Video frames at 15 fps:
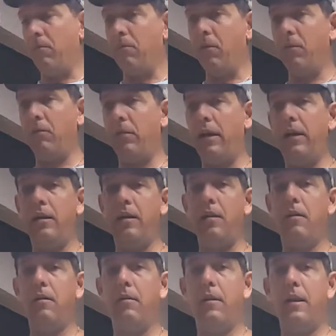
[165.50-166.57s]

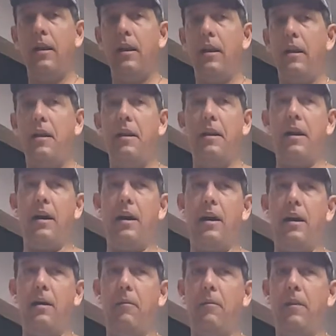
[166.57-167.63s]
merino
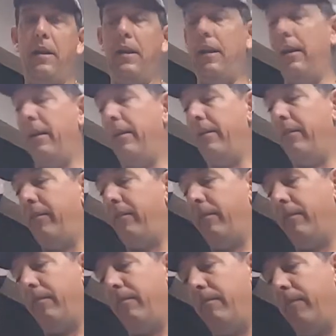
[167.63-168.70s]

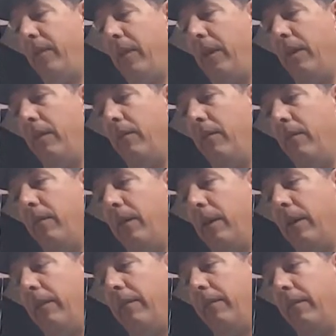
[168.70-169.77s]
is, you know,
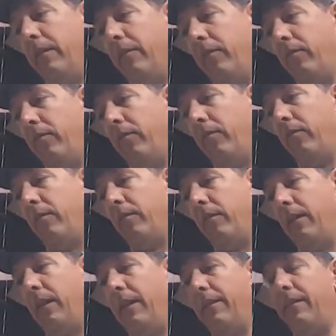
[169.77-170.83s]

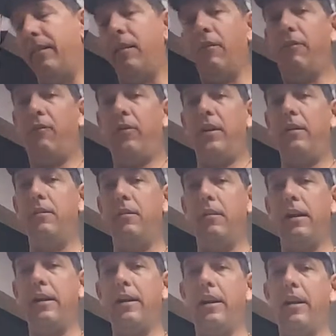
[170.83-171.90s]
it's the feel,
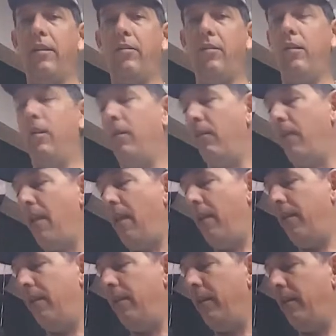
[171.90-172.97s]
I guess. You know,
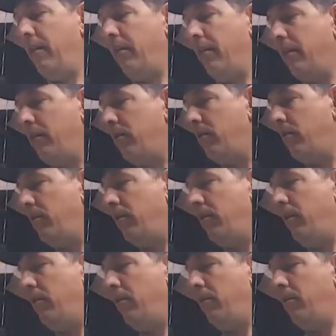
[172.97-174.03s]
the
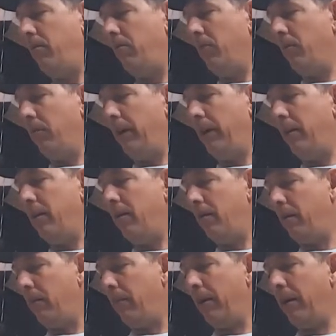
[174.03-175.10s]
KUIU
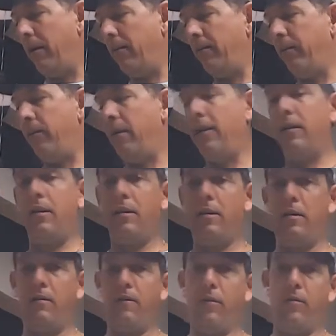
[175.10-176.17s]
merino compared to the
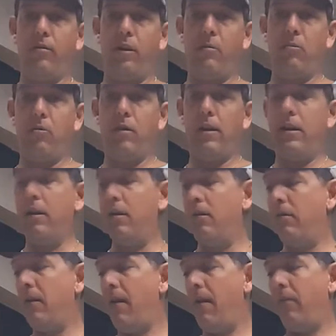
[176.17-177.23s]
FirstLite
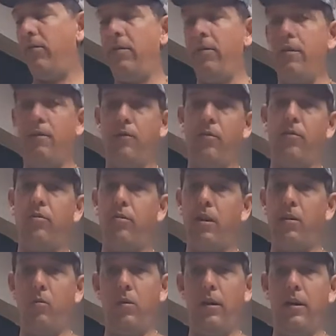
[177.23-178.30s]
merino, the
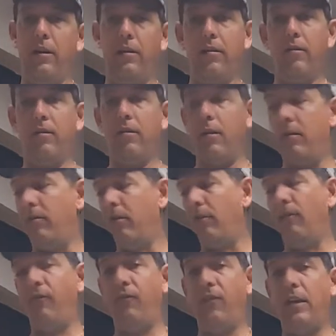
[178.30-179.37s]
FirstLite wins. It
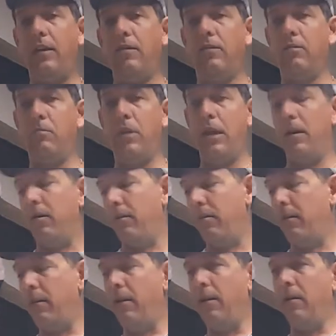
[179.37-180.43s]
just feels
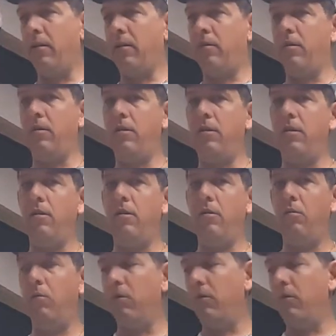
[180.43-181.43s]
better. The KUIU